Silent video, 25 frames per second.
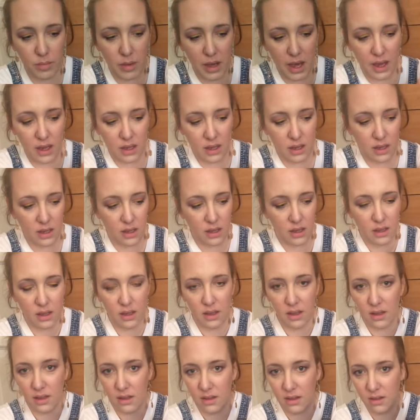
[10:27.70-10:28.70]
the back,
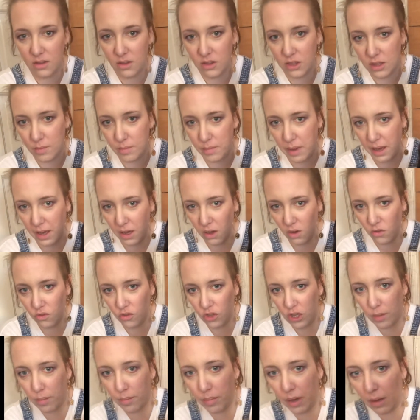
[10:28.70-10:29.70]

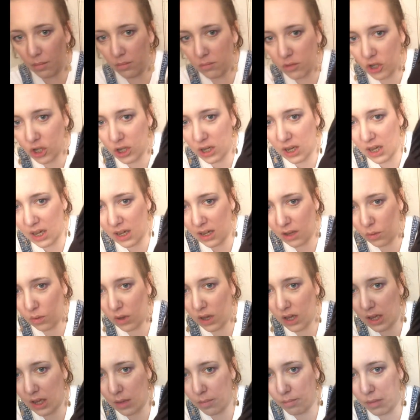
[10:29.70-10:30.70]
on your bum cheek,
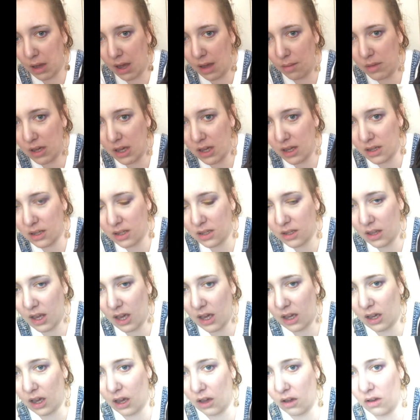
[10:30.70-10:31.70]
where your bum is. There
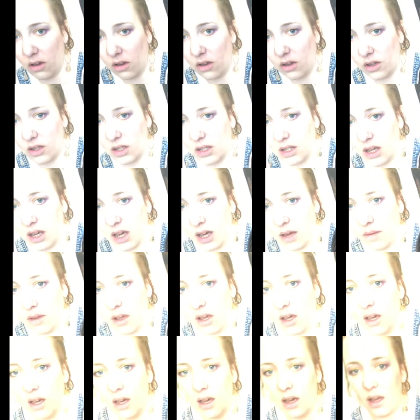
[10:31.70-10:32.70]
you go, look, see?
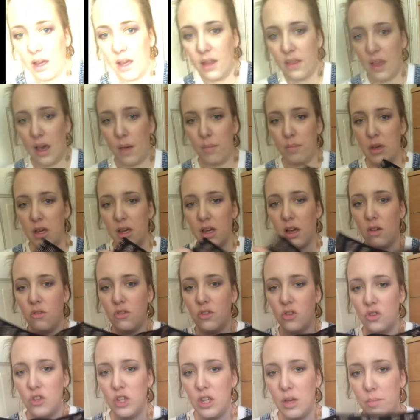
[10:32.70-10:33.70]
That bit
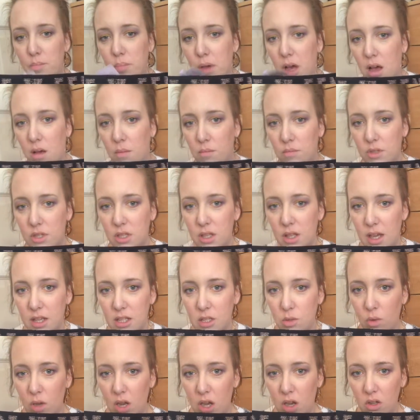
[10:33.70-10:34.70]
goes on your bum, so
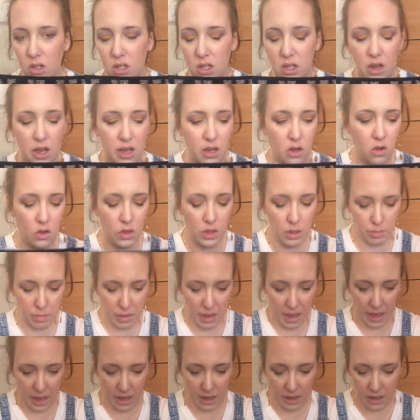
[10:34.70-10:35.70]
that's what it looks like on the
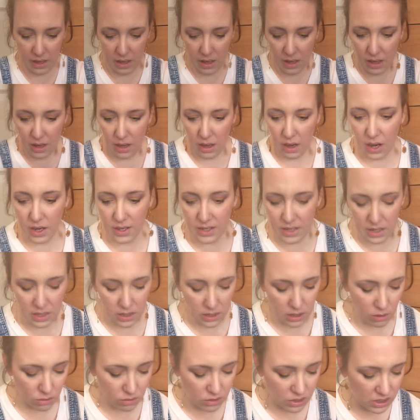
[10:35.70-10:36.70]
back. I
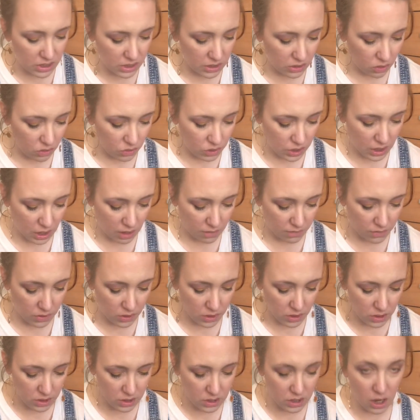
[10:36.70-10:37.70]
didn't notice it on the
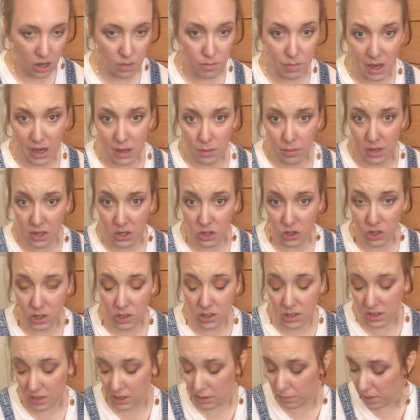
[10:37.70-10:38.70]
others, so maybe it's
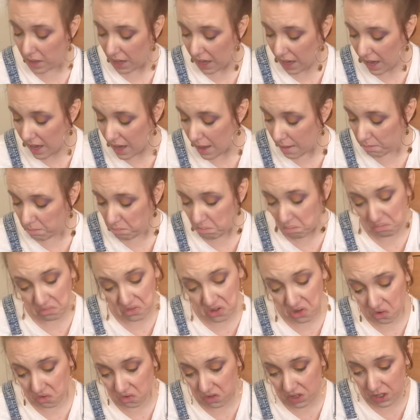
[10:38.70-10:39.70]
just this pair.
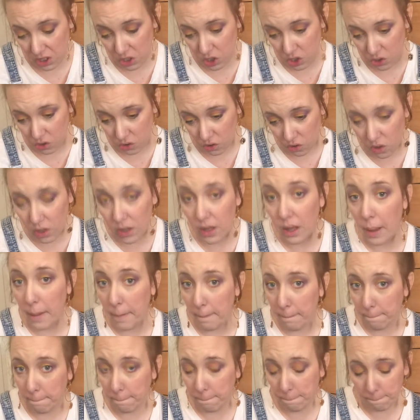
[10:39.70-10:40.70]
Not really sure.
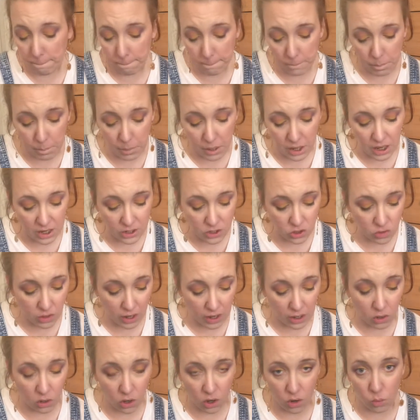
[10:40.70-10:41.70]
But let's
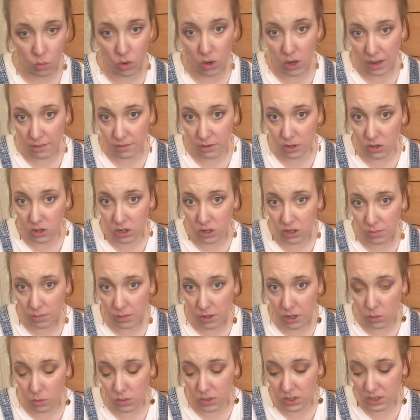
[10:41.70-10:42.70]
crack on. We'll have a look at the
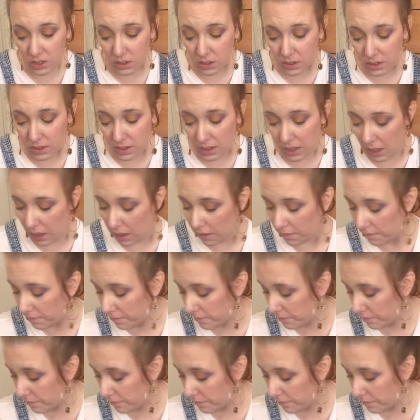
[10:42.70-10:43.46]
blue ones and see.